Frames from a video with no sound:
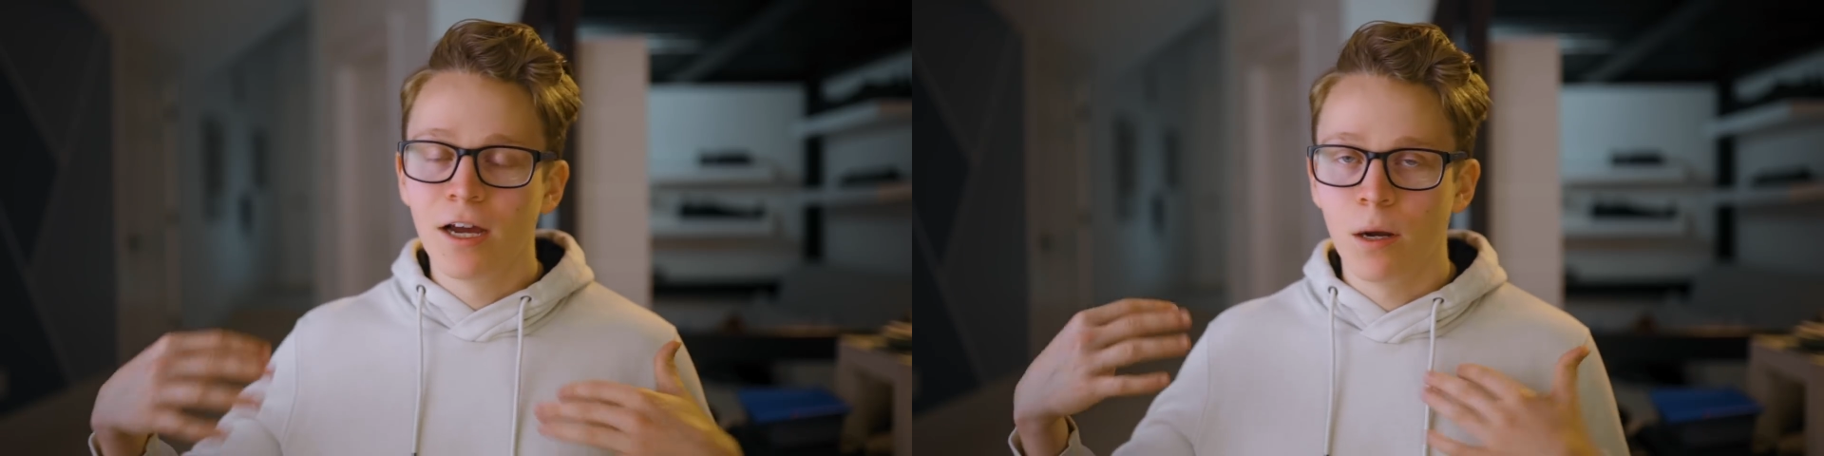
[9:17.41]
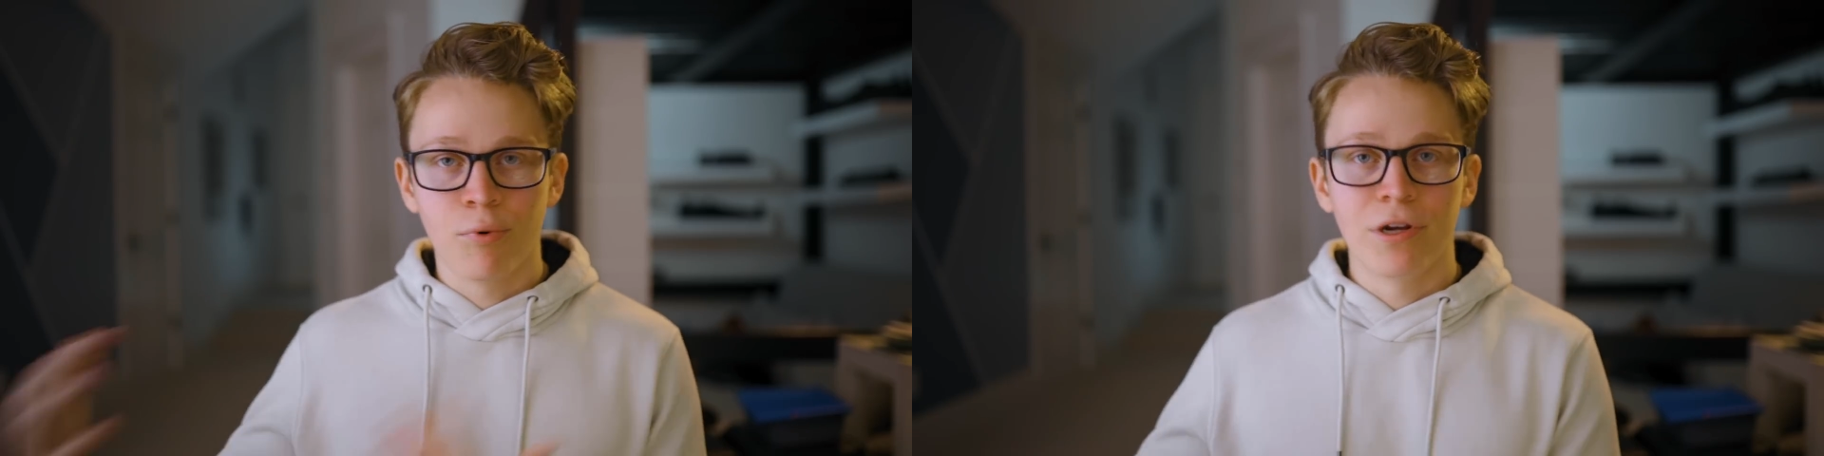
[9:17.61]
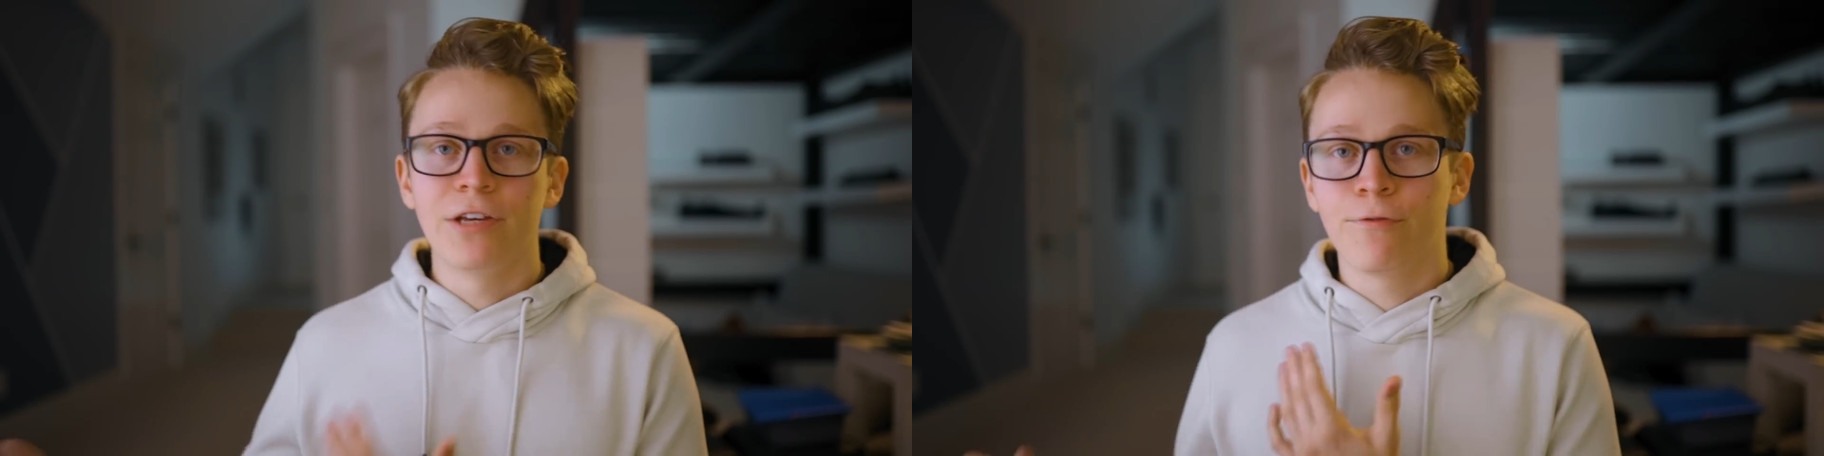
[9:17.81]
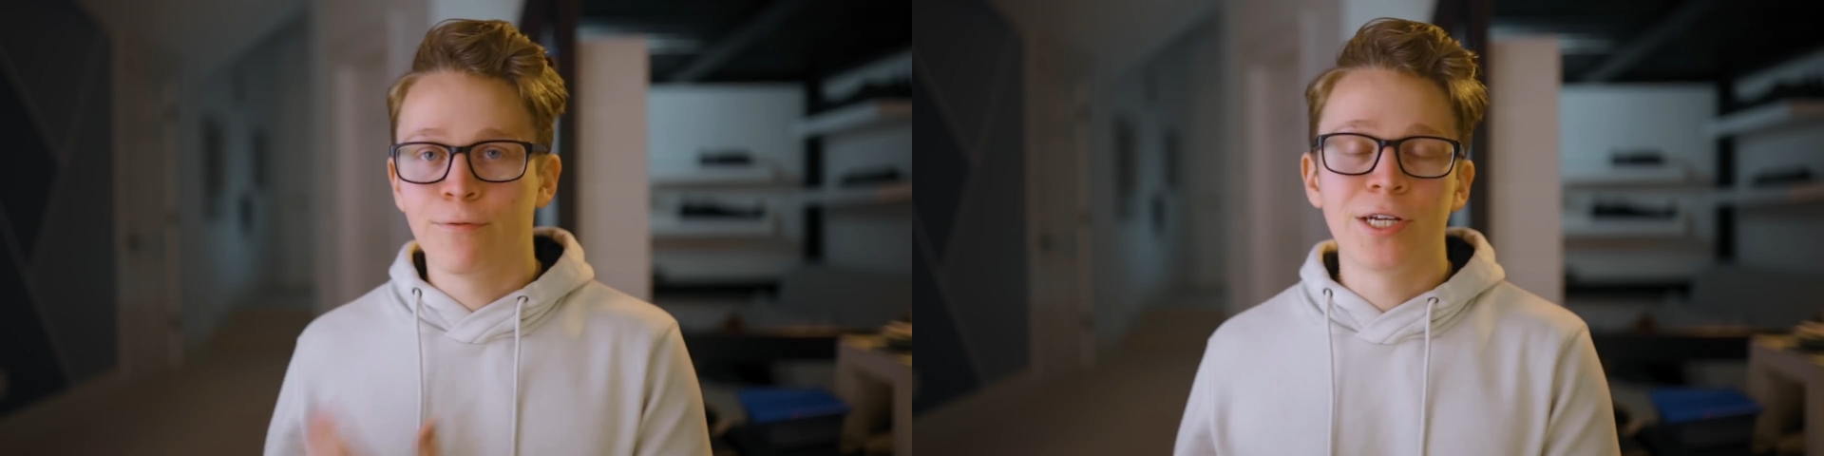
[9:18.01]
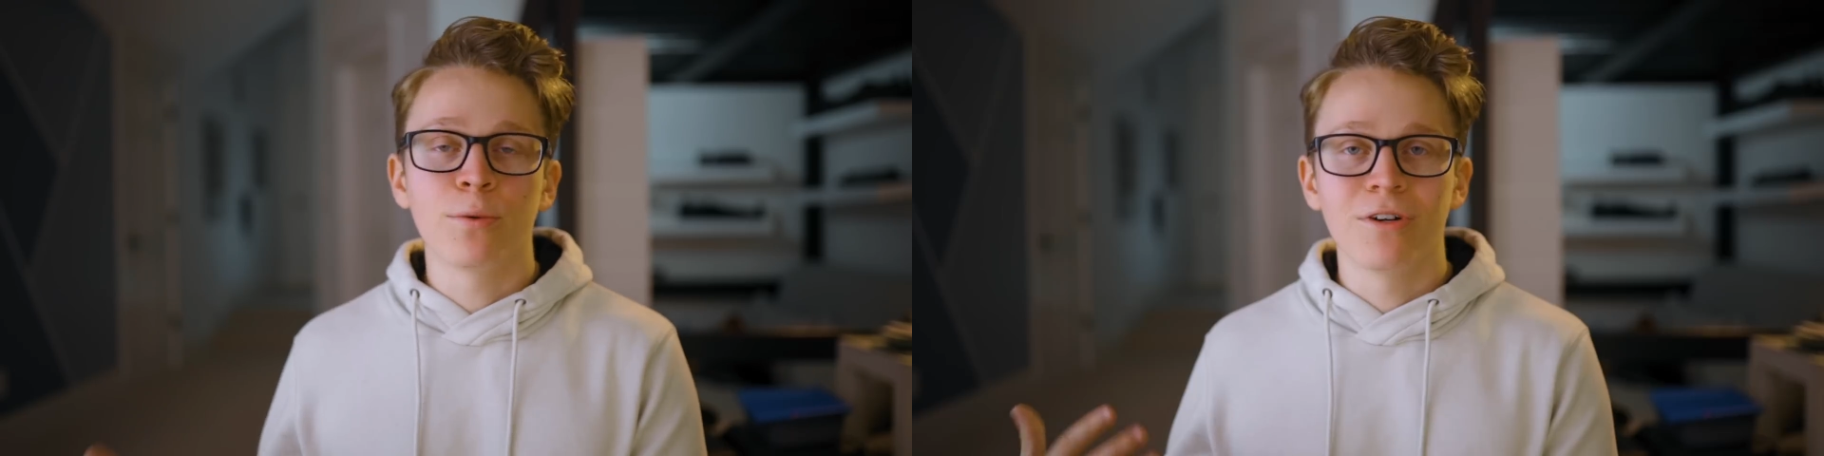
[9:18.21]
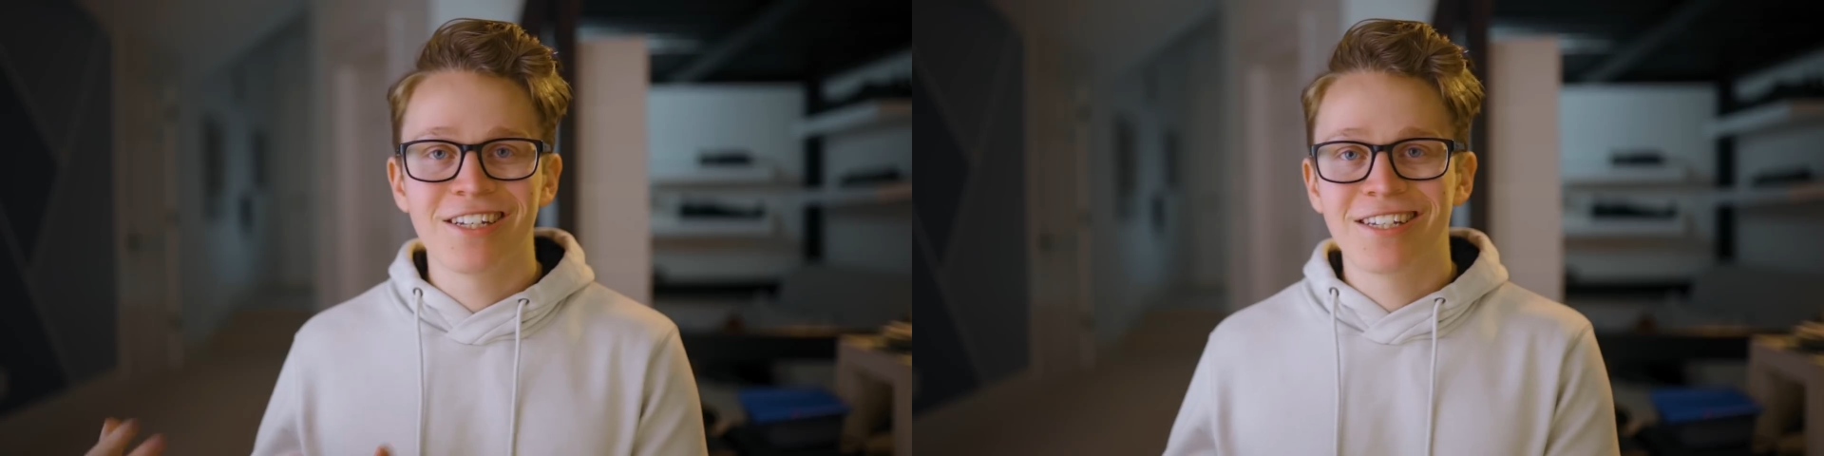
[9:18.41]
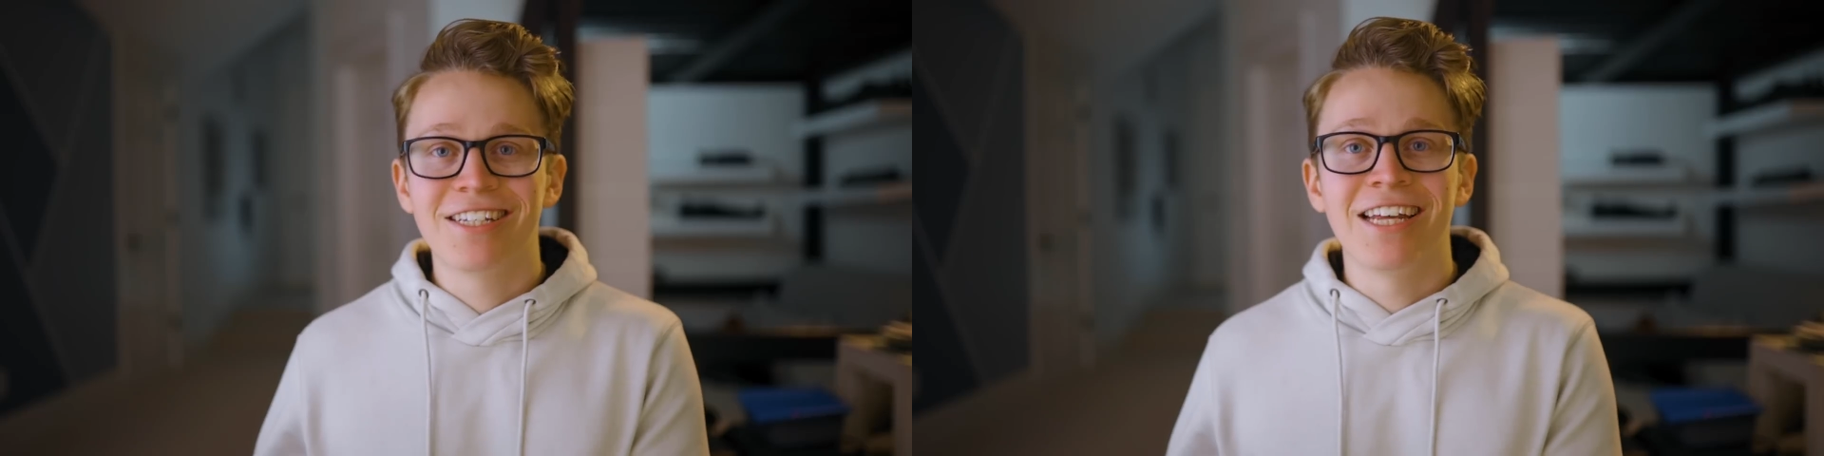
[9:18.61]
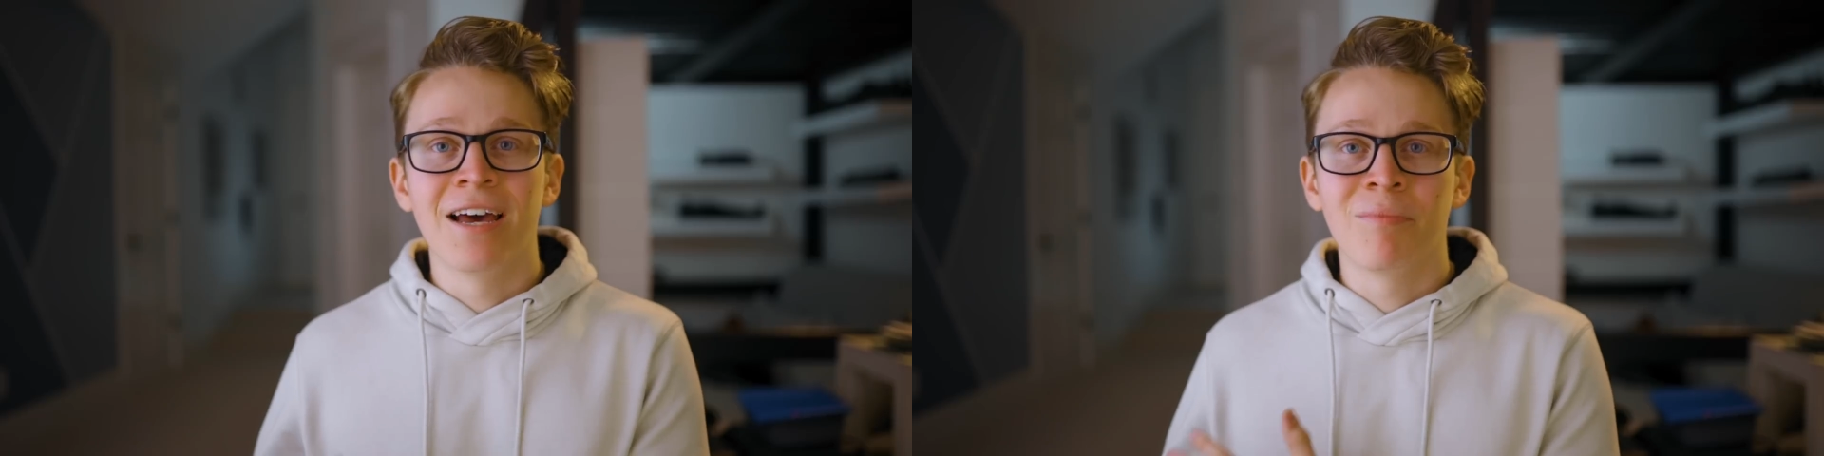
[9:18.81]
a pretty frequent
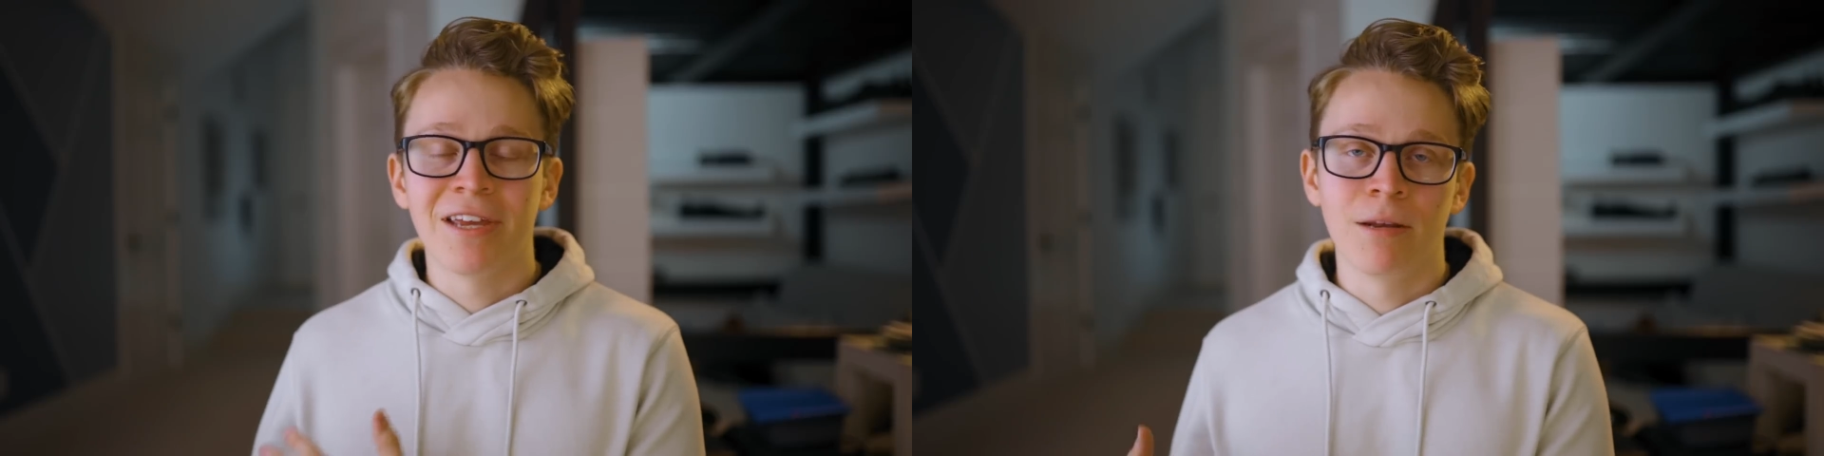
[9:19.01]
step